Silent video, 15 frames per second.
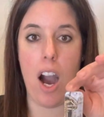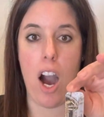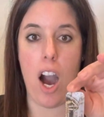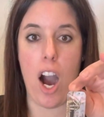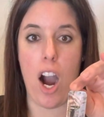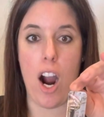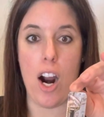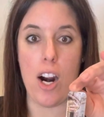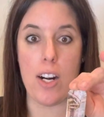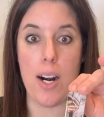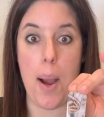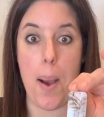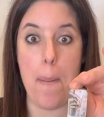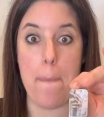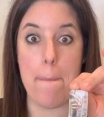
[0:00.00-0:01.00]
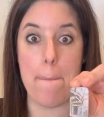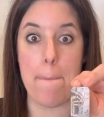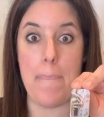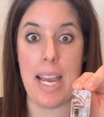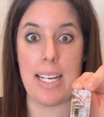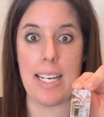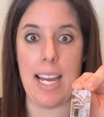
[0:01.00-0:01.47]
are
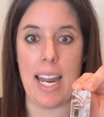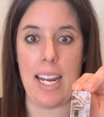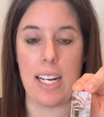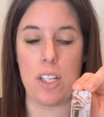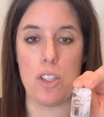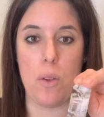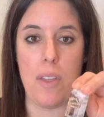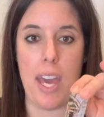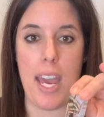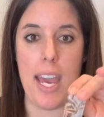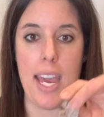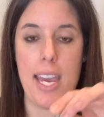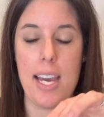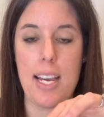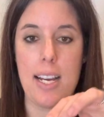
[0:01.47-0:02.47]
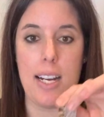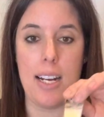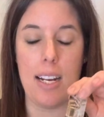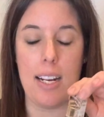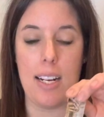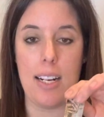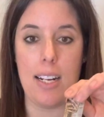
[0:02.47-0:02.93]
magnetic. So they
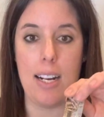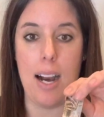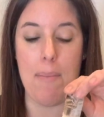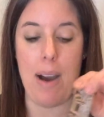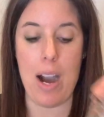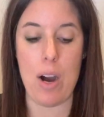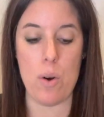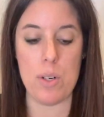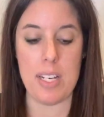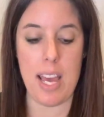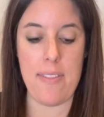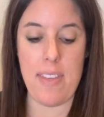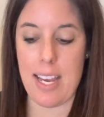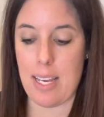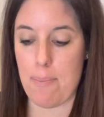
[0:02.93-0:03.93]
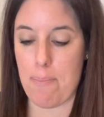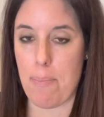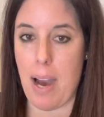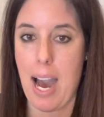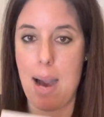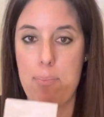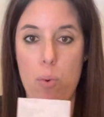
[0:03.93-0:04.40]
come out and they can
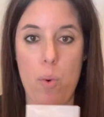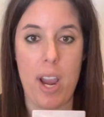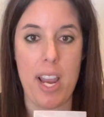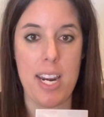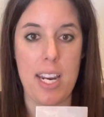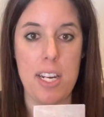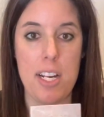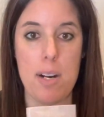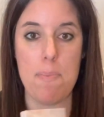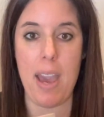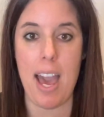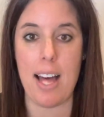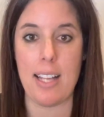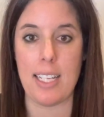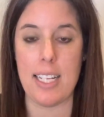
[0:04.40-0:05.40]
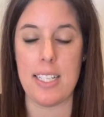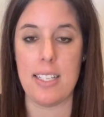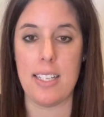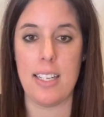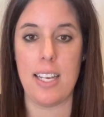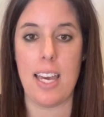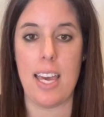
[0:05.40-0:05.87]
pop right into your palette.
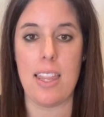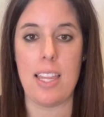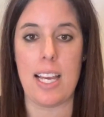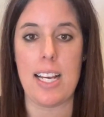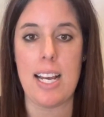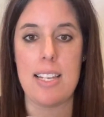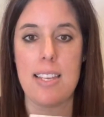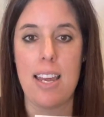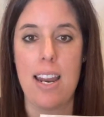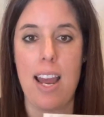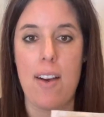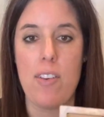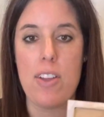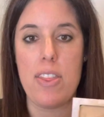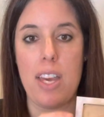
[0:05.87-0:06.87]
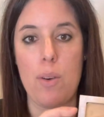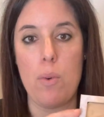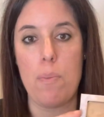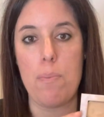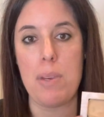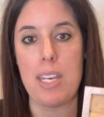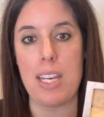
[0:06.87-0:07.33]
And like I said, everything
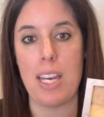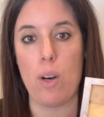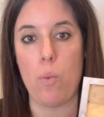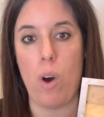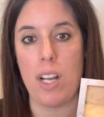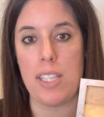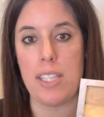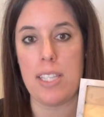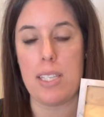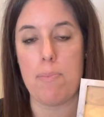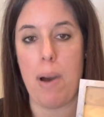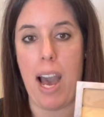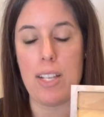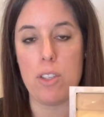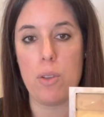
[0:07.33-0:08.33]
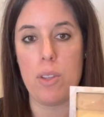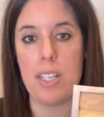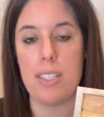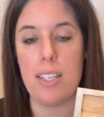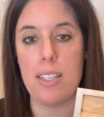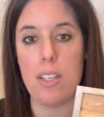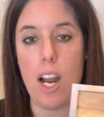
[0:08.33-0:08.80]
would be in one spot. So
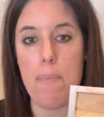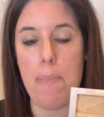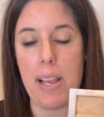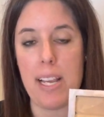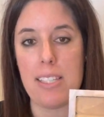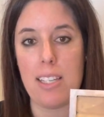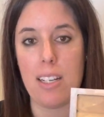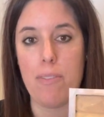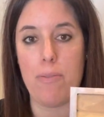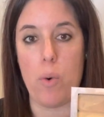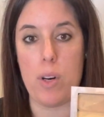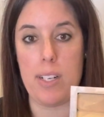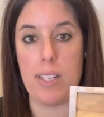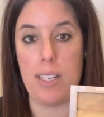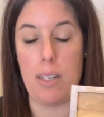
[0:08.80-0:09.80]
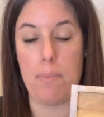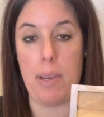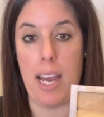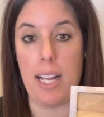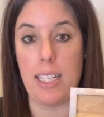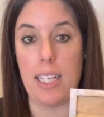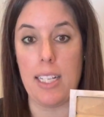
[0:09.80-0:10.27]
this is our basic 4-tin
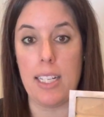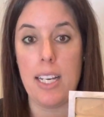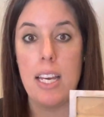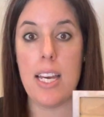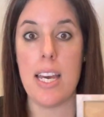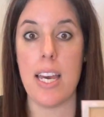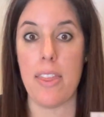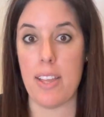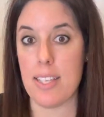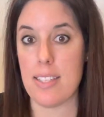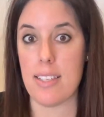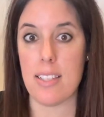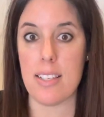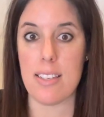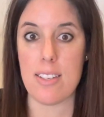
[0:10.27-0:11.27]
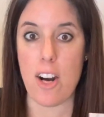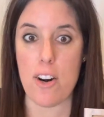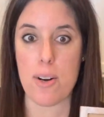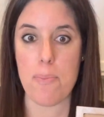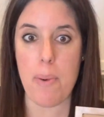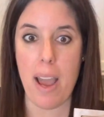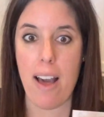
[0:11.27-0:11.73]
palette. This is a
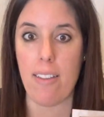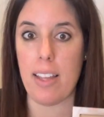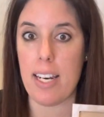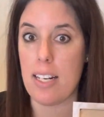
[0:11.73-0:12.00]
starter palette. It